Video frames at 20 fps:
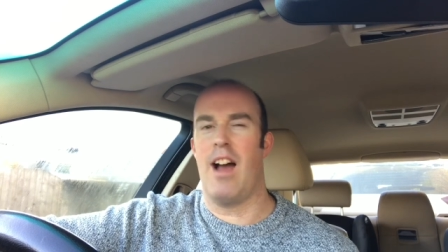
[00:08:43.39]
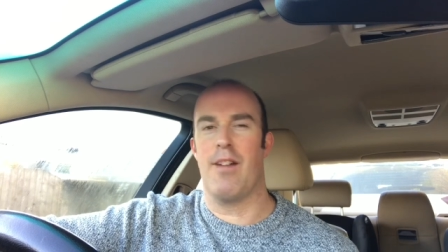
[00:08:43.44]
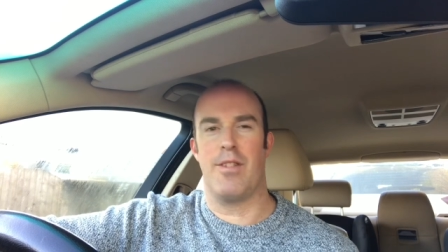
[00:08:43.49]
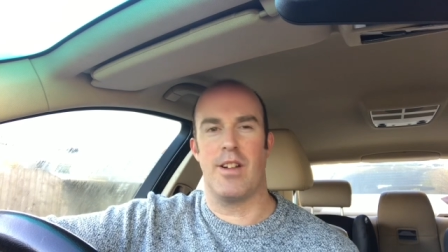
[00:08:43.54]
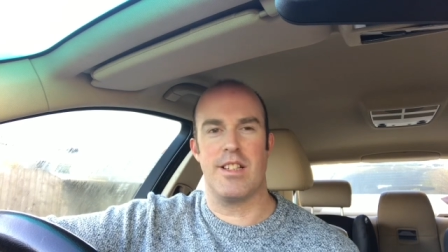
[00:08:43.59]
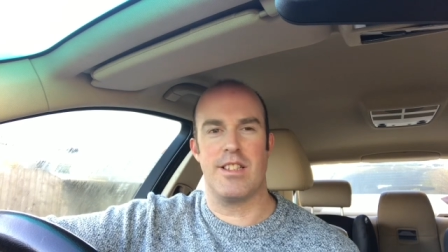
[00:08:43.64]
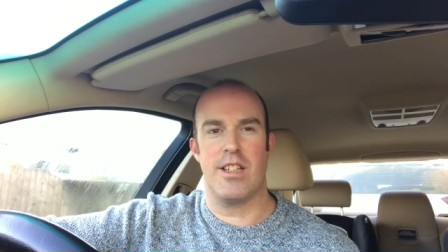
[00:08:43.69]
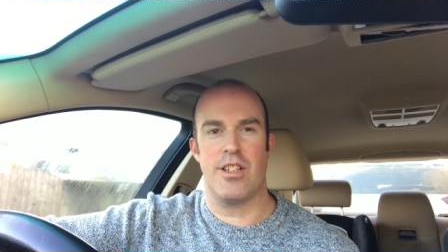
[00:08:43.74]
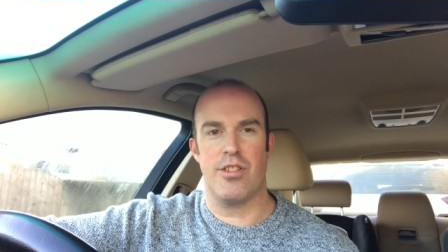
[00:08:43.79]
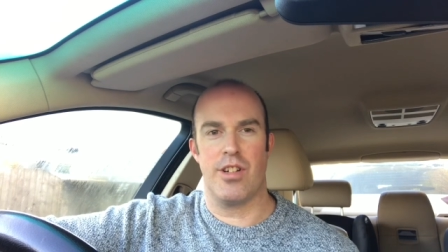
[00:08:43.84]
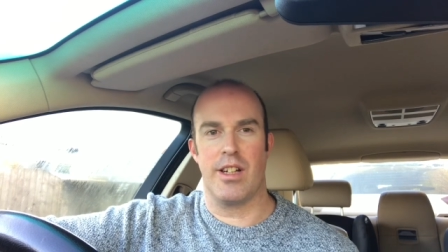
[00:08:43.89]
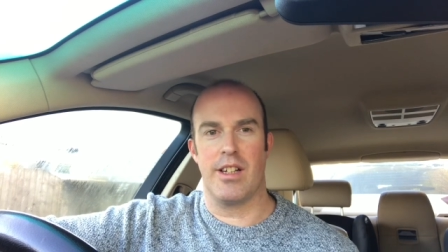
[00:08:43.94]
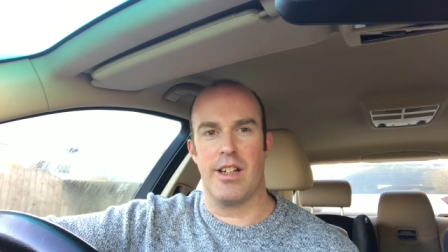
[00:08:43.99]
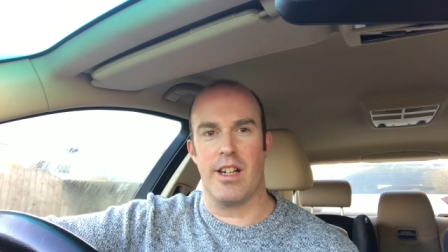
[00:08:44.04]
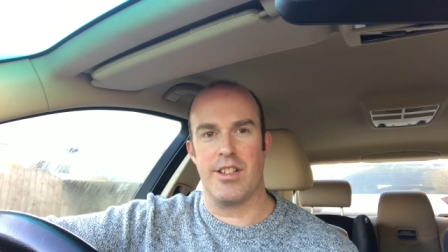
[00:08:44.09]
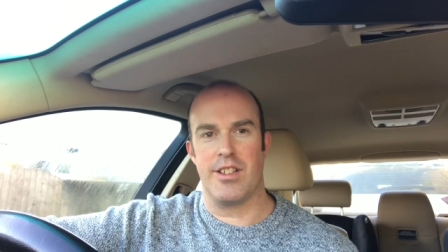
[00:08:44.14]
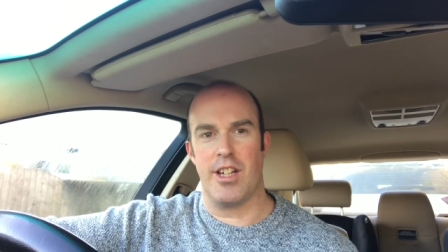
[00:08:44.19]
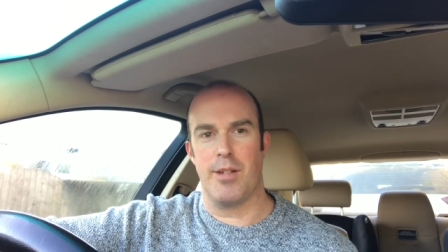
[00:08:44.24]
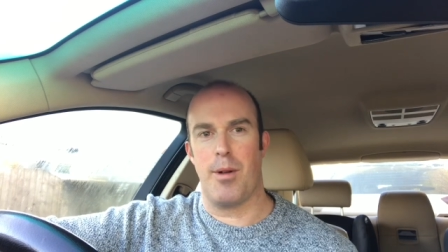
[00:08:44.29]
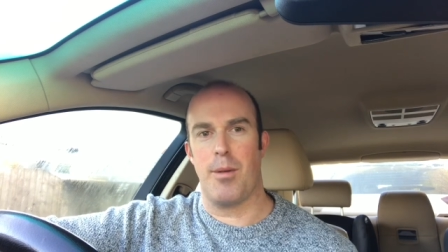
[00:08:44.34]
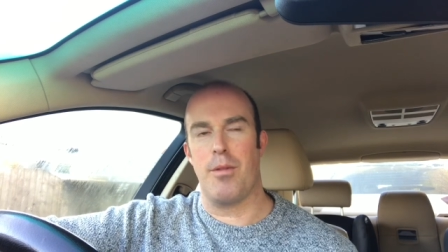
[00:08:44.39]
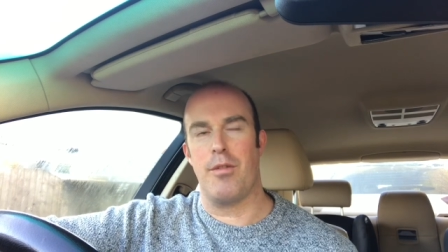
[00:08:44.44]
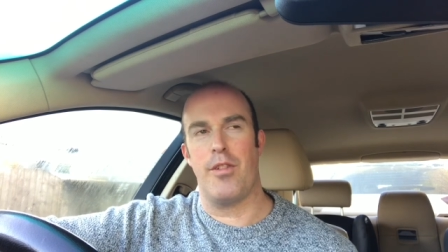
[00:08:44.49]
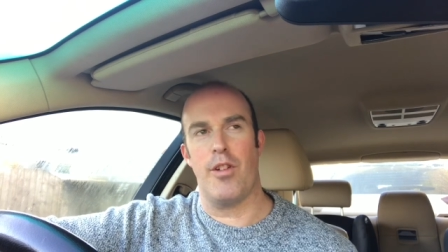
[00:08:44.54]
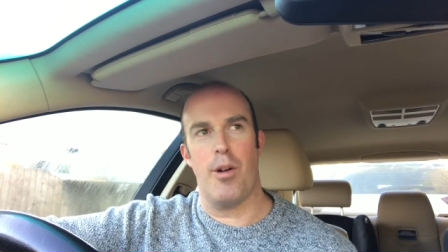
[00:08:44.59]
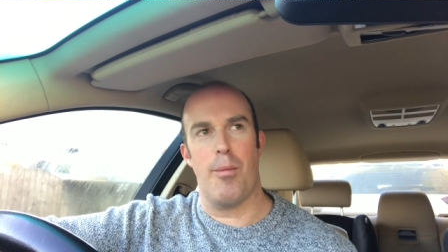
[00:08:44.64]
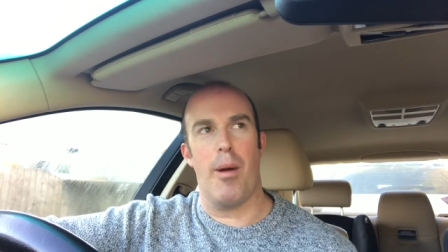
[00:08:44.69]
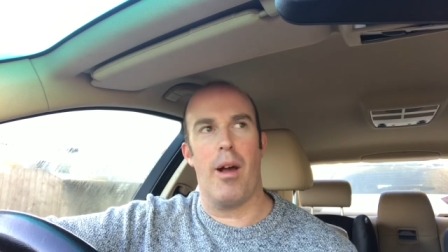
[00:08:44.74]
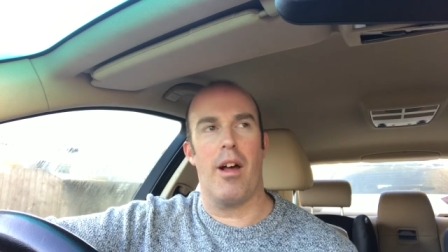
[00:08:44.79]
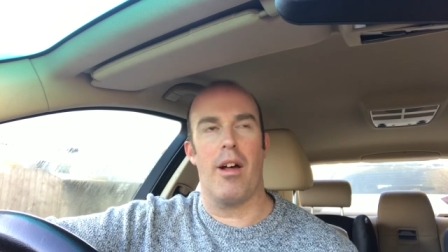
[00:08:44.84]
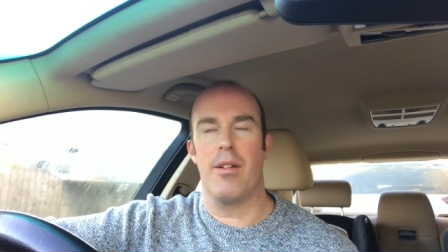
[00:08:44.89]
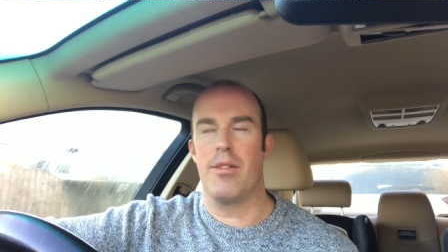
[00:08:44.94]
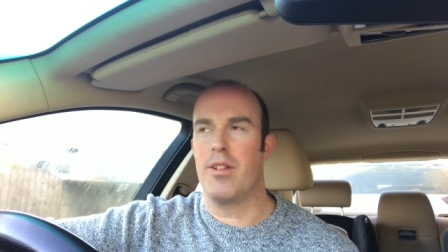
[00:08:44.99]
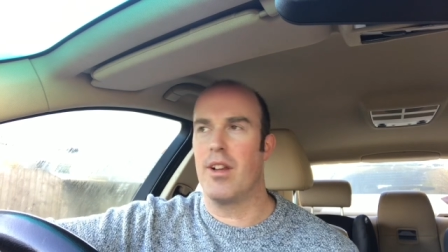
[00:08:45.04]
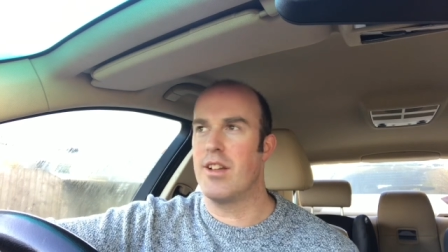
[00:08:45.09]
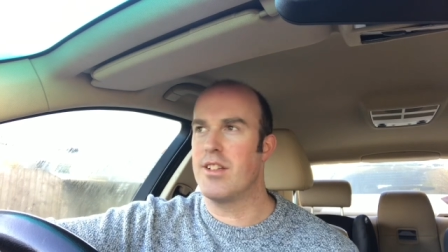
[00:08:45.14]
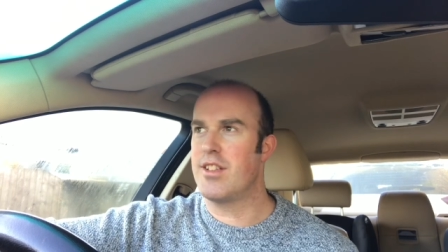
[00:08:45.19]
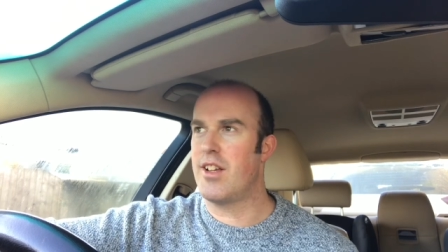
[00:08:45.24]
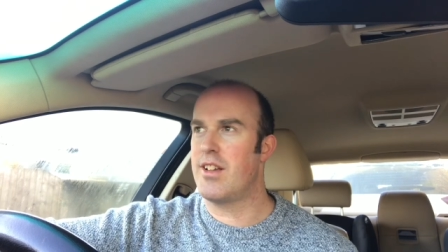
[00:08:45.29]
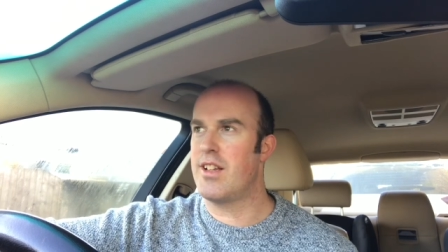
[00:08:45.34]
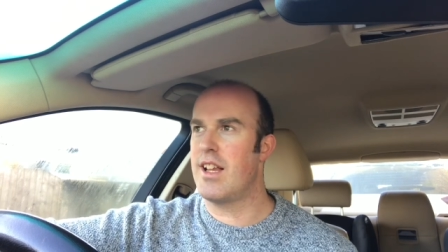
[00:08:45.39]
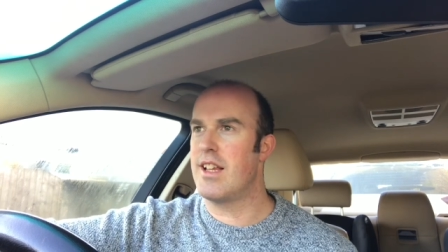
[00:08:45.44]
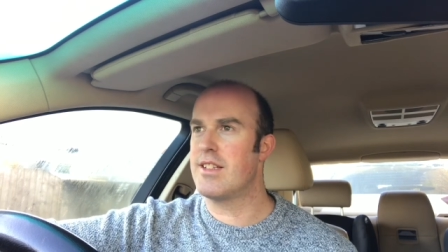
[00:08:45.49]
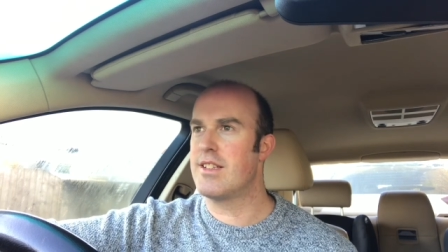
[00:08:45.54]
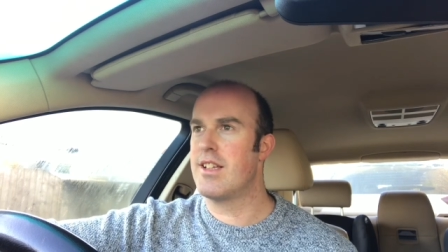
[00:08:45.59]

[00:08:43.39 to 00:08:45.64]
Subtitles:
I fancy a drink, actually, make me feel better. So